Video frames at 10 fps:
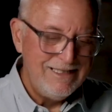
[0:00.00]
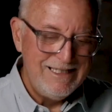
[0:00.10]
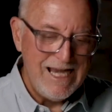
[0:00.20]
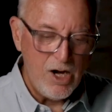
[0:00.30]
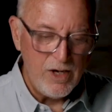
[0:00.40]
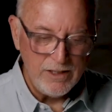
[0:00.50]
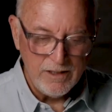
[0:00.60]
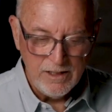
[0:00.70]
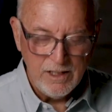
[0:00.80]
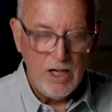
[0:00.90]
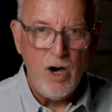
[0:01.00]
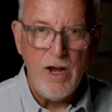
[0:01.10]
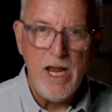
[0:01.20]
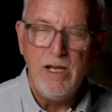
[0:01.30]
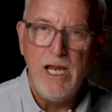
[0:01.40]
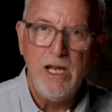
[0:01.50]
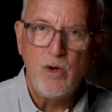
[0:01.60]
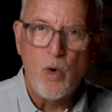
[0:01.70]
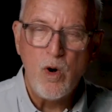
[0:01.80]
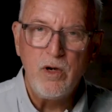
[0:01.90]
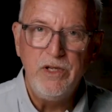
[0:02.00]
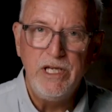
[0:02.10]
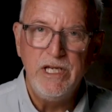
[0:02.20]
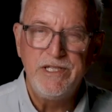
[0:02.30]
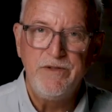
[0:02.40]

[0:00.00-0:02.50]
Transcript: Daring. Oh, hey, and order these.